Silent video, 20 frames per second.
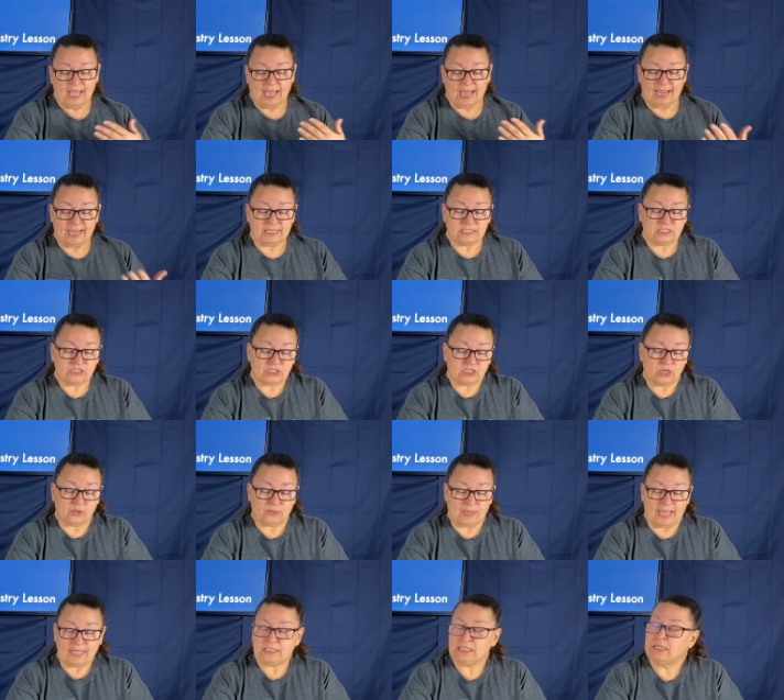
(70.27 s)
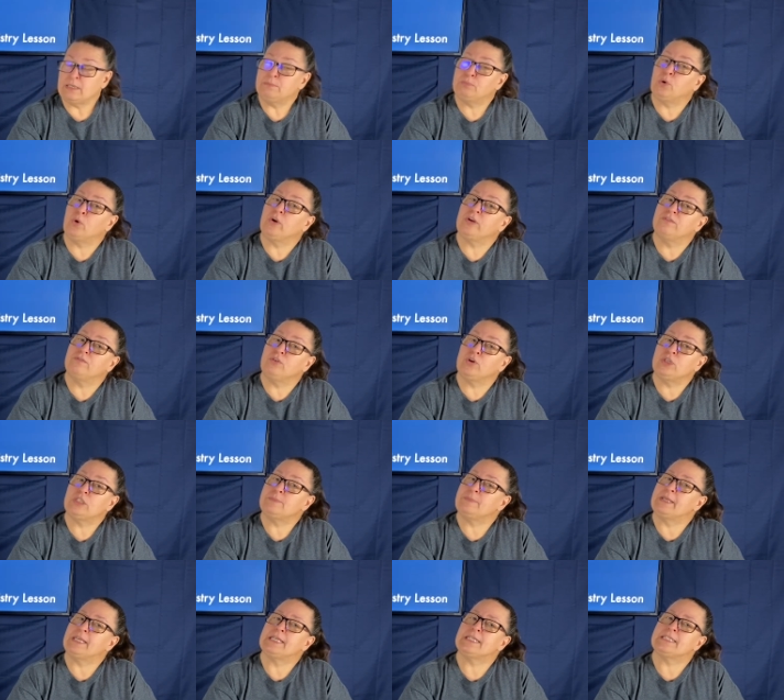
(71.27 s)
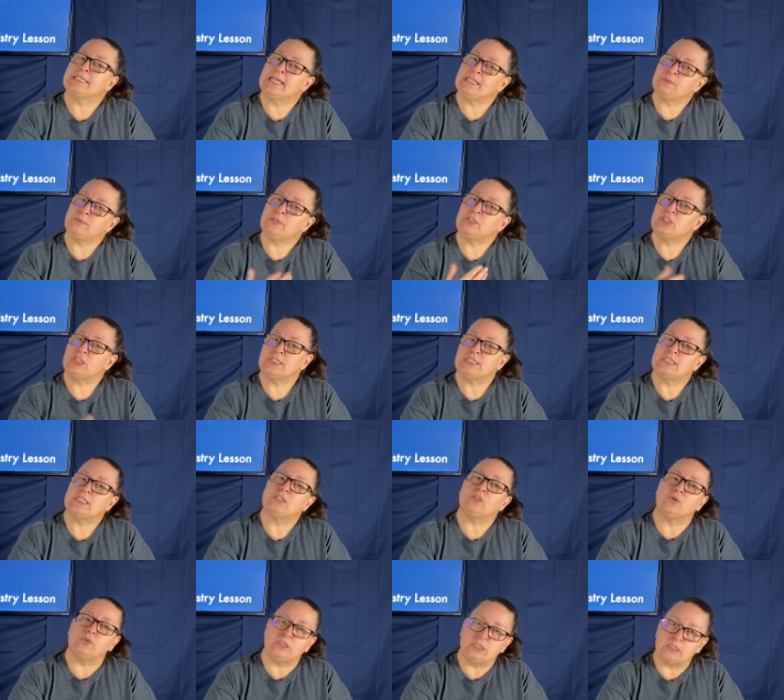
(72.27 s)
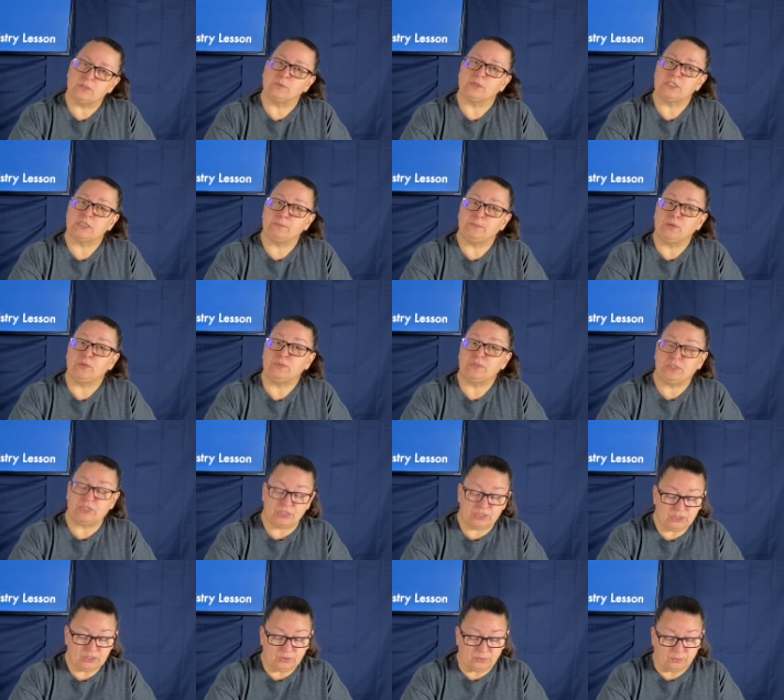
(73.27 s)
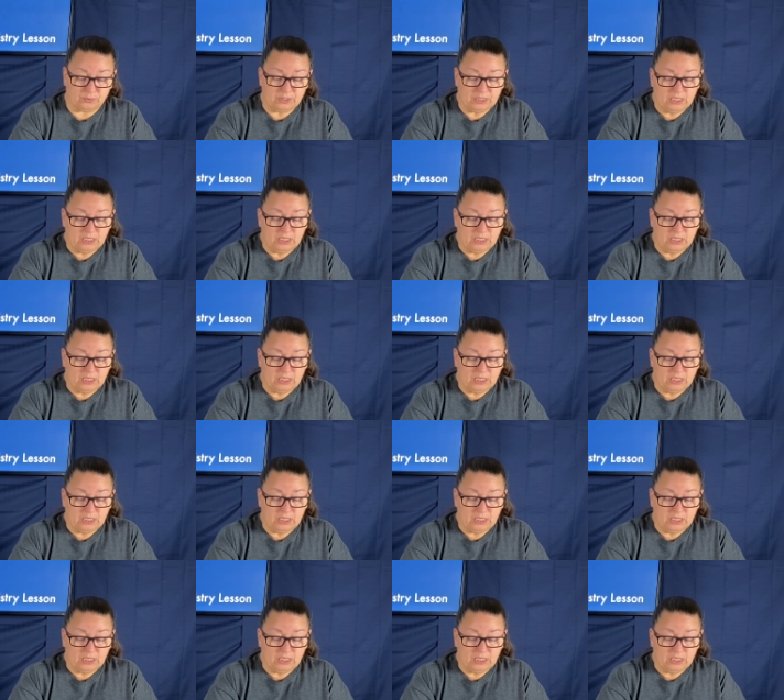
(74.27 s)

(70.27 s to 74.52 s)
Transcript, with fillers: And so that's an important verse because that's what Jesus told us we're supposed to do.